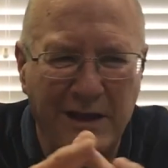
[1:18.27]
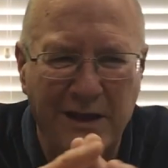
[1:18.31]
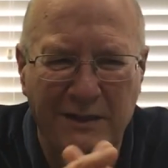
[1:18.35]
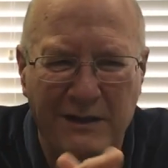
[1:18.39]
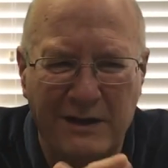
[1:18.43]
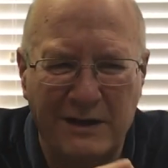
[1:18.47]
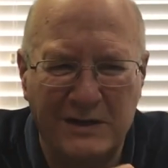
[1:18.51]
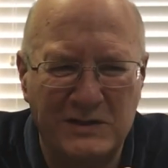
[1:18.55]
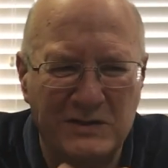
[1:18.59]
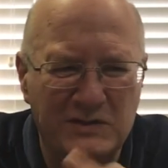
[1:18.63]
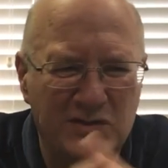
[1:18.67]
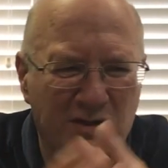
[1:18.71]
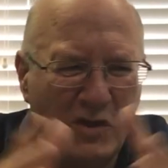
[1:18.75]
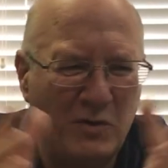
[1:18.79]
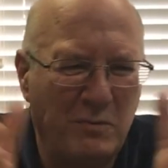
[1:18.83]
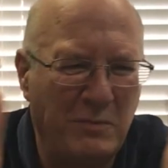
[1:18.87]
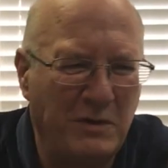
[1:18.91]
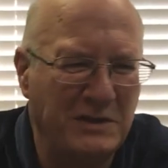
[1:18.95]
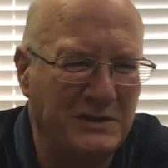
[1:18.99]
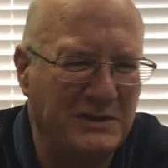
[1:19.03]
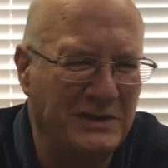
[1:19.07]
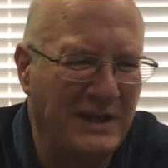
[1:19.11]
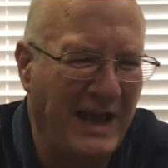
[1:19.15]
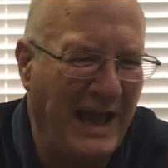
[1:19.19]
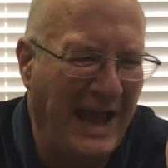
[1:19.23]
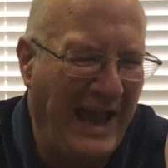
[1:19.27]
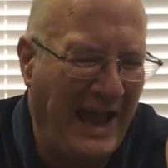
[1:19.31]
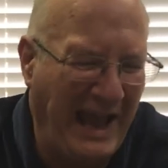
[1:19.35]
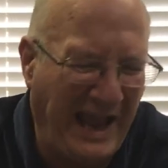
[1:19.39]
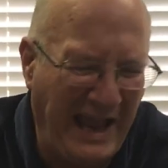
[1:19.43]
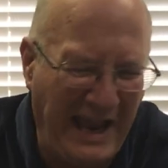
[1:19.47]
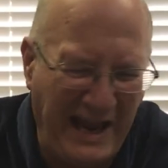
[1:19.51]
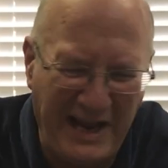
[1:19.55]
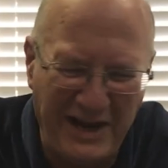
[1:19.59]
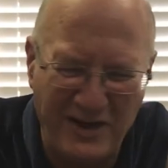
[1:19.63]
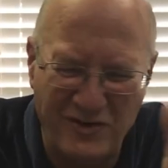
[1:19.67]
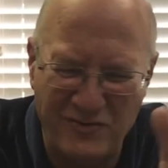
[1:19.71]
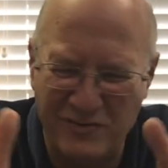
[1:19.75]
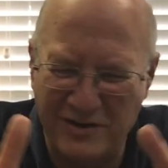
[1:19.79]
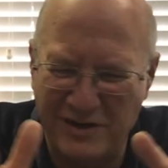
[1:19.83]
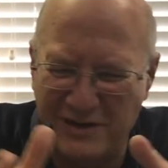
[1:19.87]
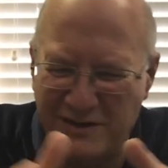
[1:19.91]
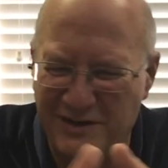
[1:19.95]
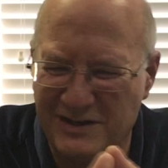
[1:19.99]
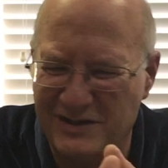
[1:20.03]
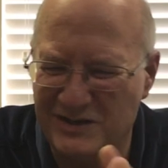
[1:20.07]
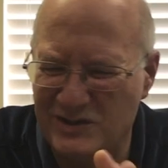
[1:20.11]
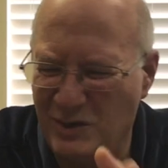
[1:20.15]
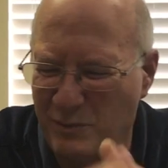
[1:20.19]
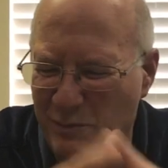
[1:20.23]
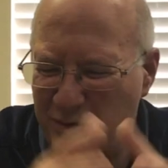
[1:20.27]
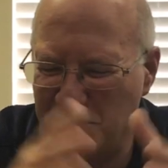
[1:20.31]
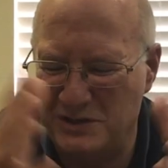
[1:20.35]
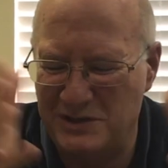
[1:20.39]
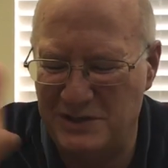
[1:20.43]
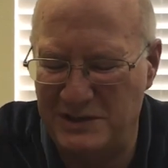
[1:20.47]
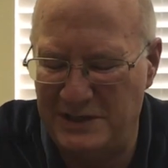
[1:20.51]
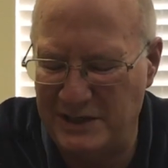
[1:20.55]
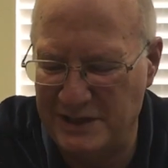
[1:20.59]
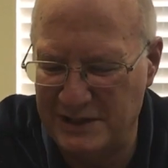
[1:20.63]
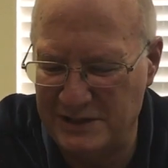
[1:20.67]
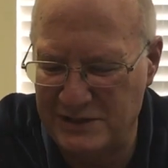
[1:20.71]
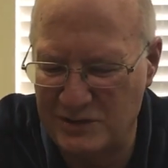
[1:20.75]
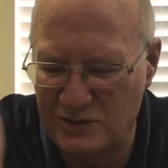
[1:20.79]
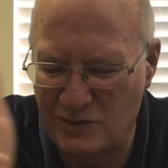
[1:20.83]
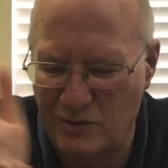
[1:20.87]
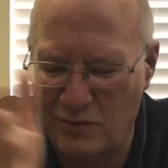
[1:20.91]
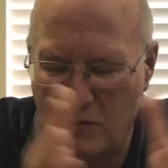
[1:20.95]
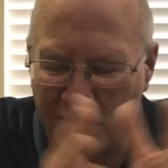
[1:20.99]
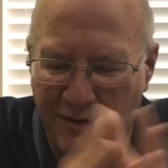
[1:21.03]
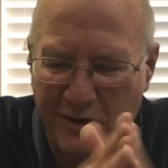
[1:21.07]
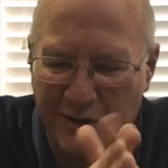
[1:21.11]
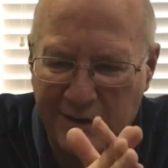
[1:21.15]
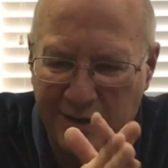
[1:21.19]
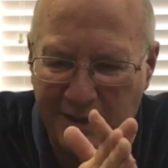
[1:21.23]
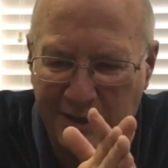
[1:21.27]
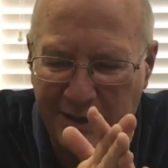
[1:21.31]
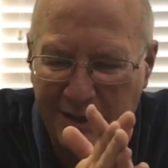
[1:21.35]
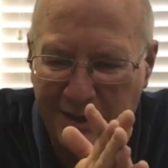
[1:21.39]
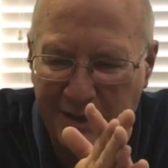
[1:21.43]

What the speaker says: There's so much hatred. There's so much discord.